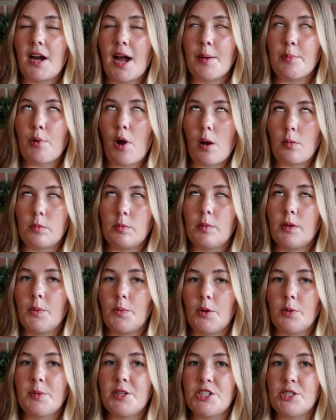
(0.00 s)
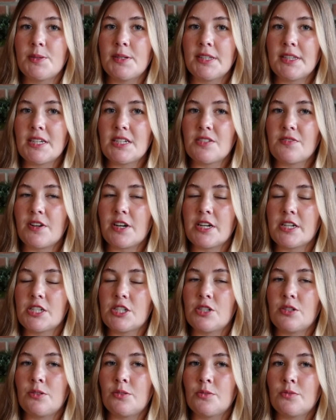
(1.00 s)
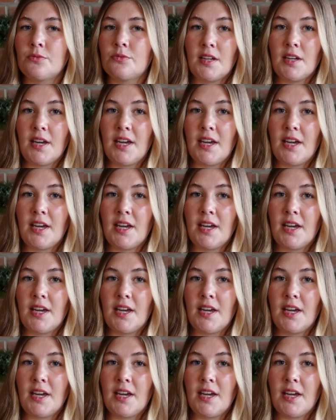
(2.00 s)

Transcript: I probably will be doing this very soon.